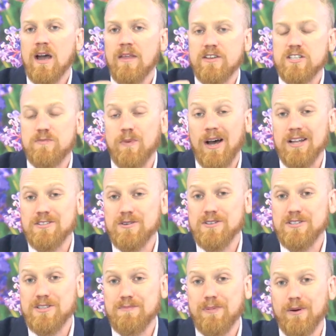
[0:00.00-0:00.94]
The
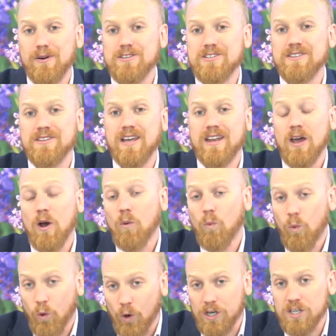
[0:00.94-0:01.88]
sponsor is the person that
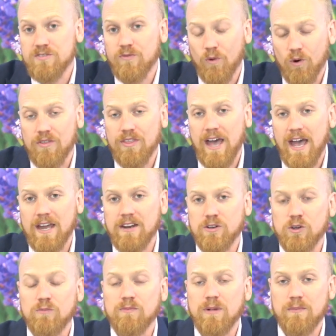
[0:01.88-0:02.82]
works for that
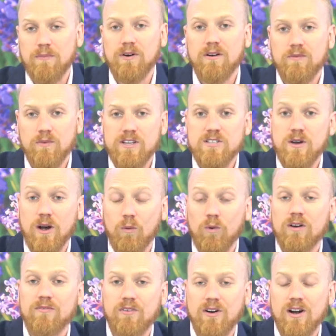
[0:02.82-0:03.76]
new member, because we all
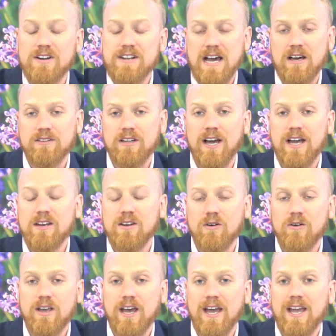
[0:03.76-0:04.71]
work for our downline,
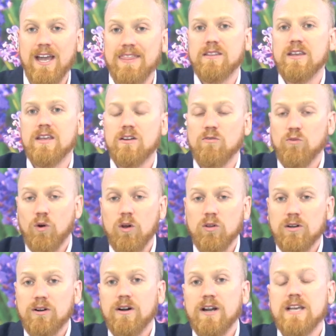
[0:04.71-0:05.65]
okay? And the
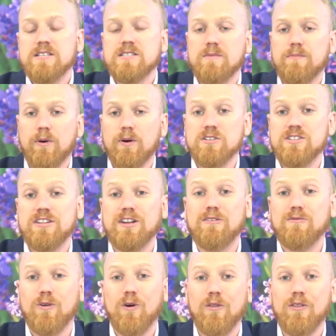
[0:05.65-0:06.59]
enroller is the person that
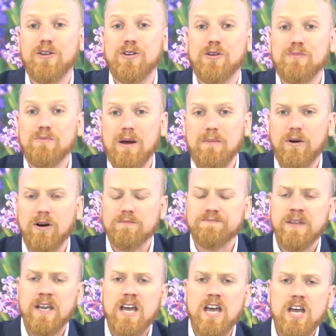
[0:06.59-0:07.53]
enrolled the new member.
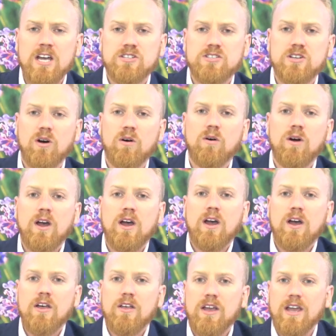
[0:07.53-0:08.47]
So
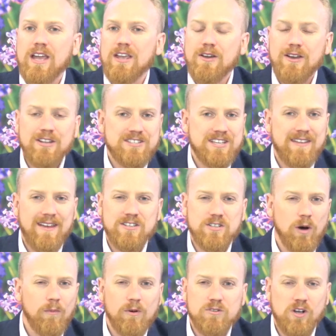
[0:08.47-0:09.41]
you can see
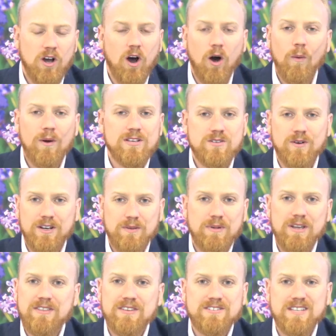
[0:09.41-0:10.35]
that's almost always going to
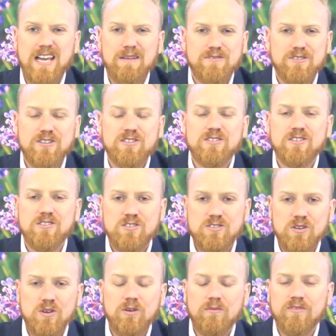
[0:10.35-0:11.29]
be the same. So just
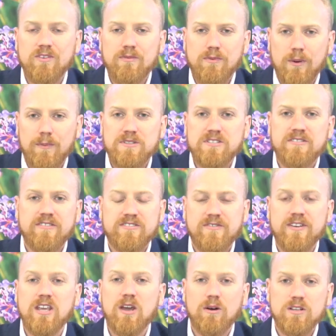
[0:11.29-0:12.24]
assume for the purpose of this
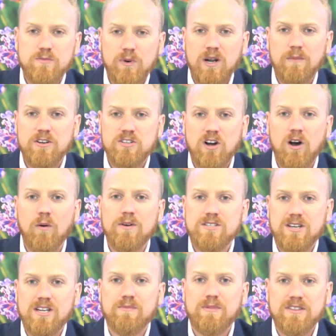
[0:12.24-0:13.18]
video, it's pretty much
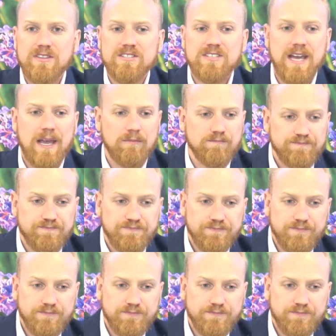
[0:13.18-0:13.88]
always going to be the same.